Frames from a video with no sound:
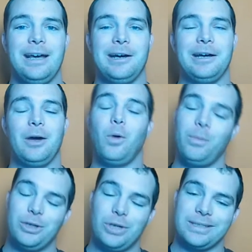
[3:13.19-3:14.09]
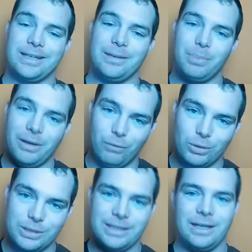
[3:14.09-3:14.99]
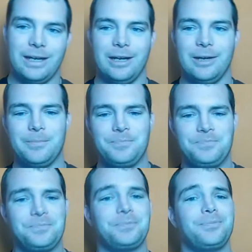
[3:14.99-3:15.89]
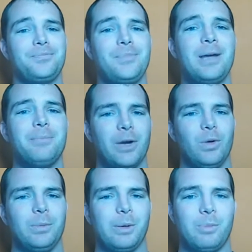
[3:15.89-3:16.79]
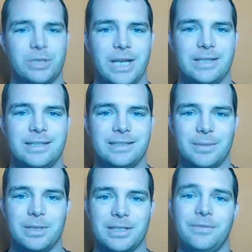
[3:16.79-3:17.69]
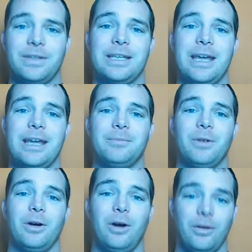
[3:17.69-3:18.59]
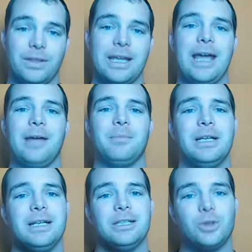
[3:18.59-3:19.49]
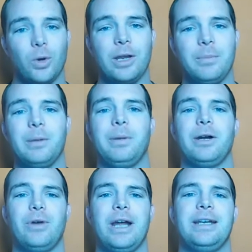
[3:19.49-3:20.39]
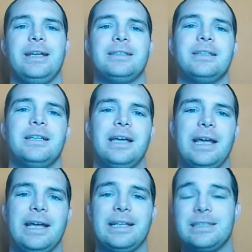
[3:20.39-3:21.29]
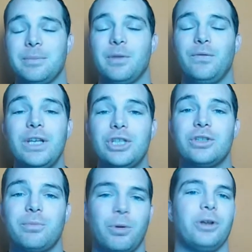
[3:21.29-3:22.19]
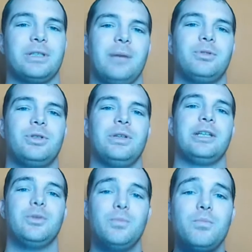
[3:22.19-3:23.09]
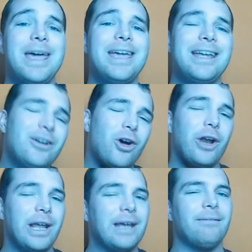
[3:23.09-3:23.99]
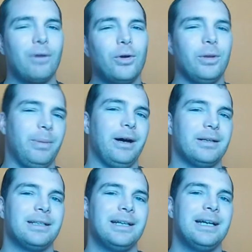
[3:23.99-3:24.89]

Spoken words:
I won't be dressing up, unfortunately, but I will be presenting some of the stuff of the game, talking a bit about RadNet and some of the features of Prototype 2 that you may not have heard about,